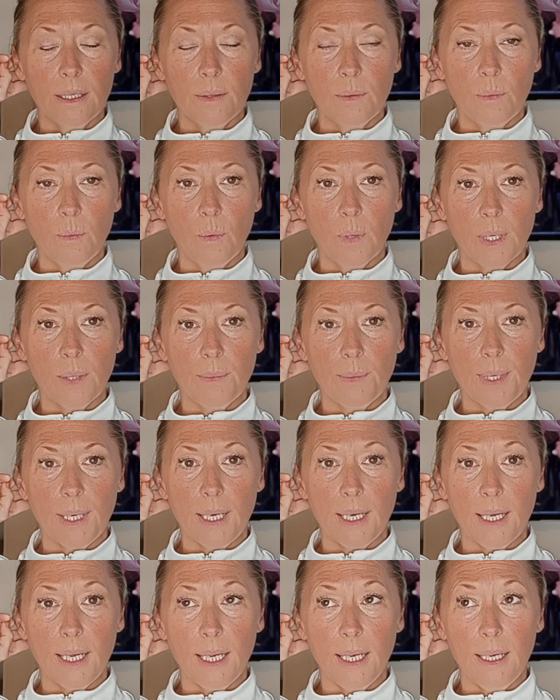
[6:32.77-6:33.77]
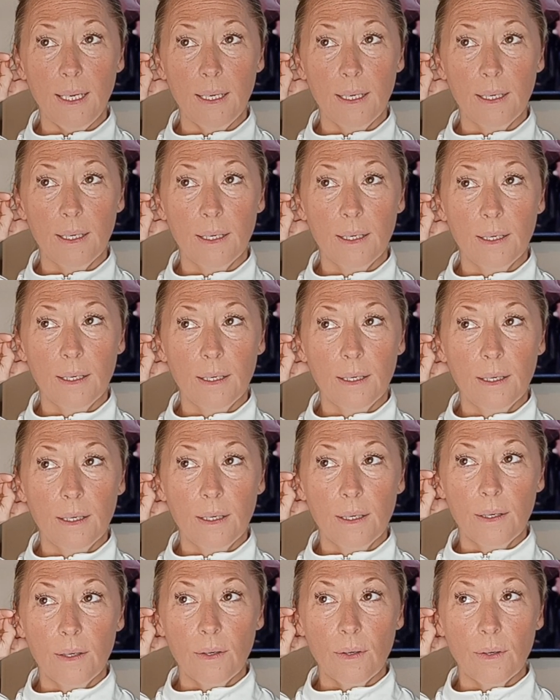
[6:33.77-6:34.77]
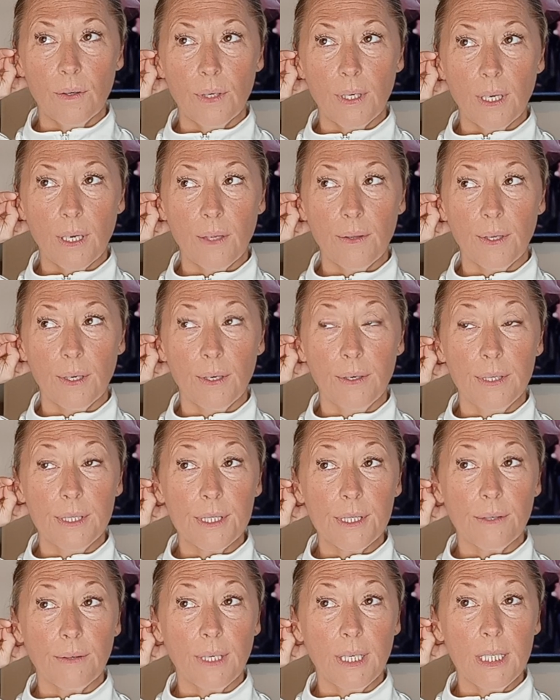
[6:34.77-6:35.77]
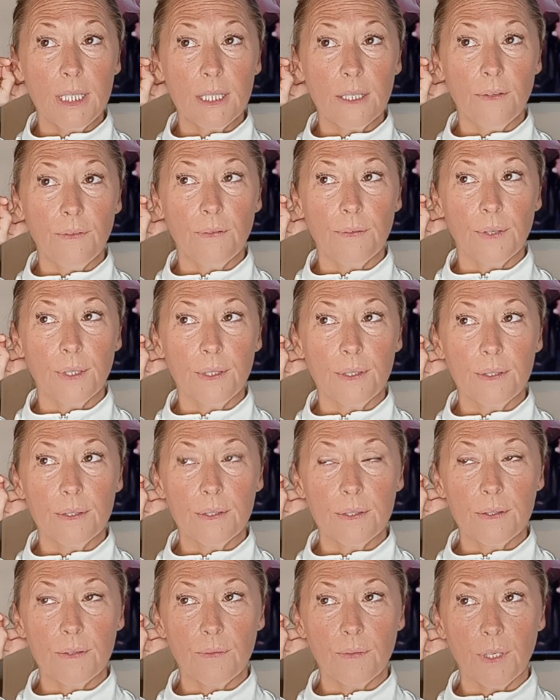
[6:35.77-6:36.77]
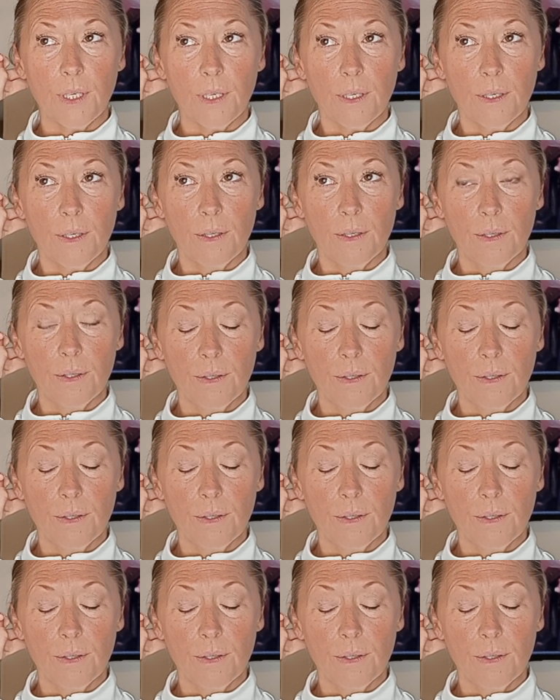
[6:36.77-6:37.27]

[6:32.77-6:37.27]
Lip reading: one way or another, is there any difference for you?